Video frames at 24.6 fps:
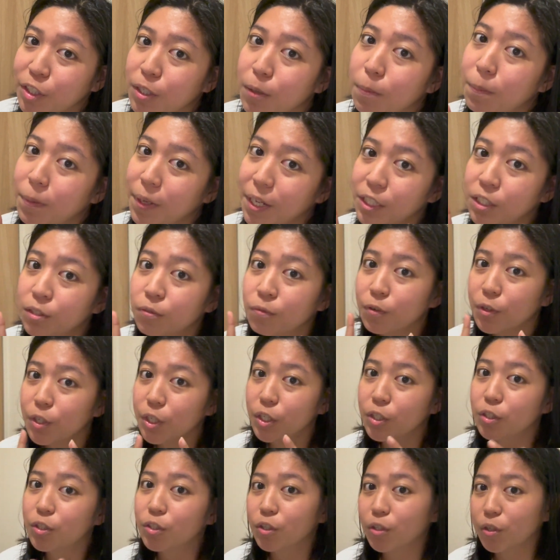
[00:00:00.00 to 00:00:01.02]
a place for
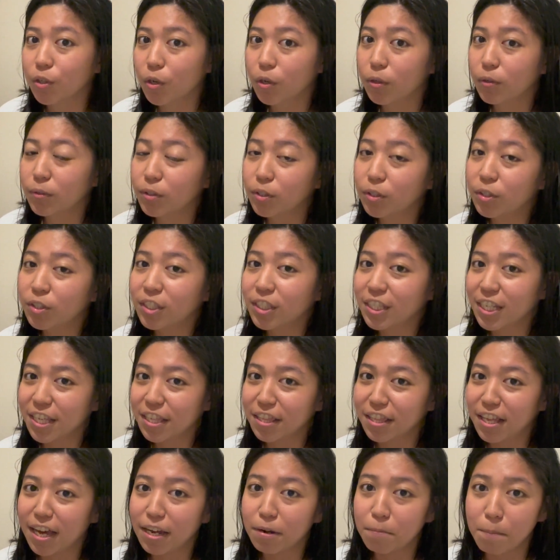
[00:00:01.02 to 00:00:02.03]
you to go to see
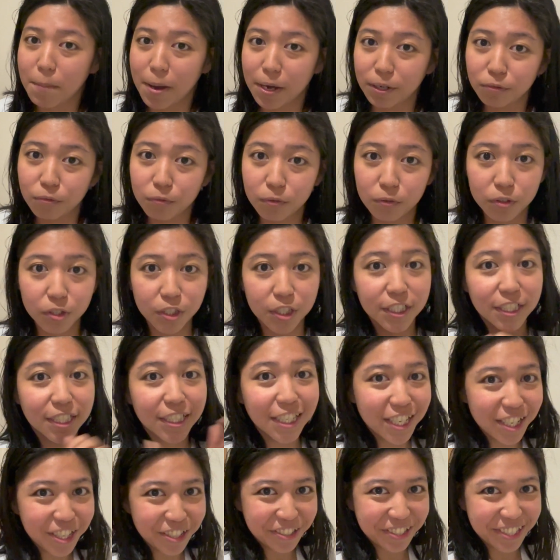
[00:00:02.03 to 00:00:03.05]
that Mount Fuji
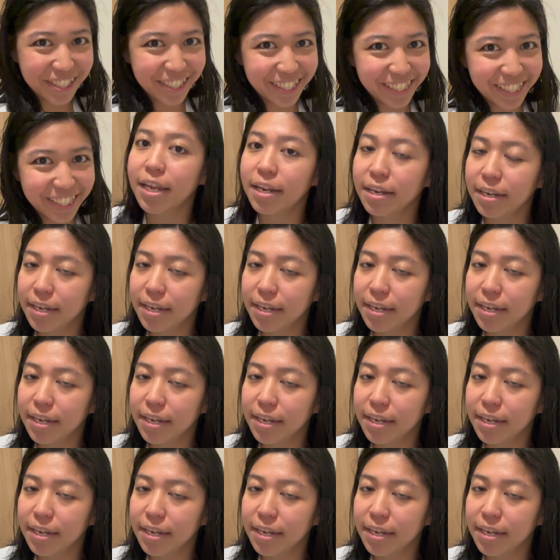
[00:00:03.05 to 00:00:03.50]
scenery. And